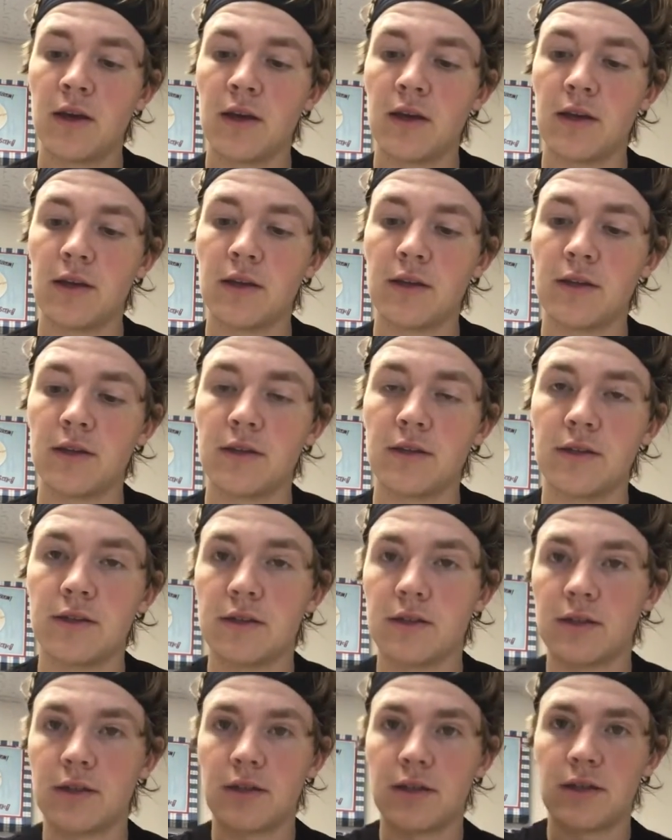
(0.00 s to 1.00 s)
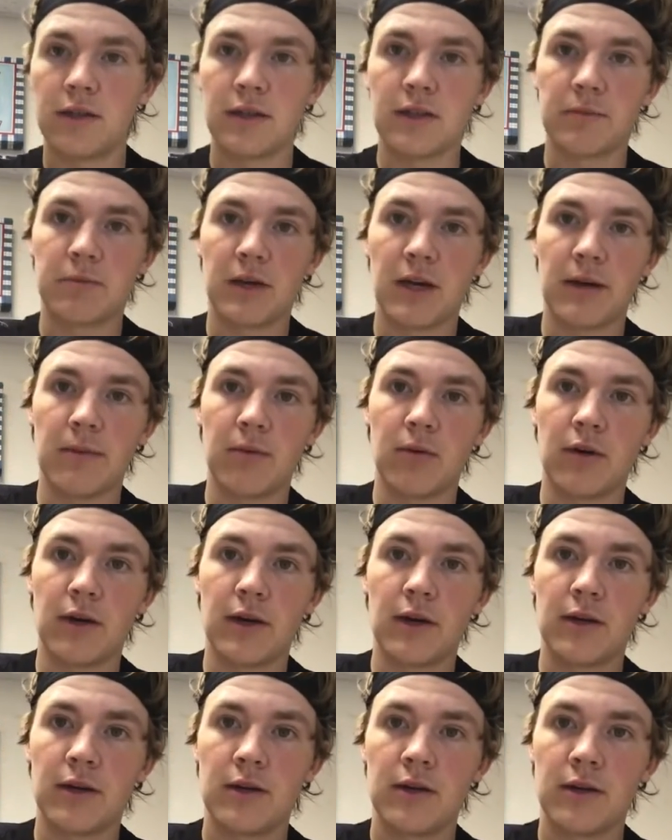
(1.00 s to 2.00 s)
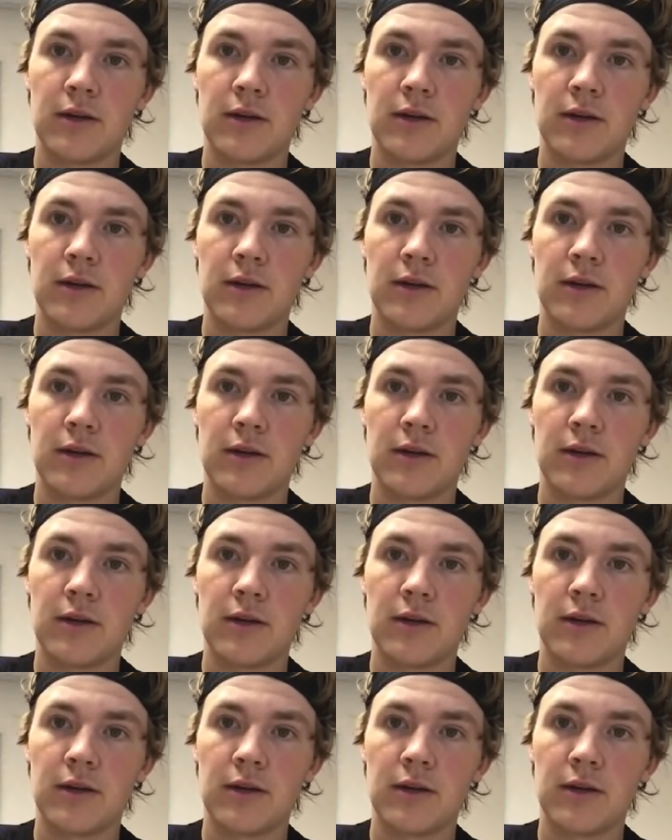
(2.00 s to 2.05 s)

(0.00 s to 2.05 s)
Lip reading: is this bad boy.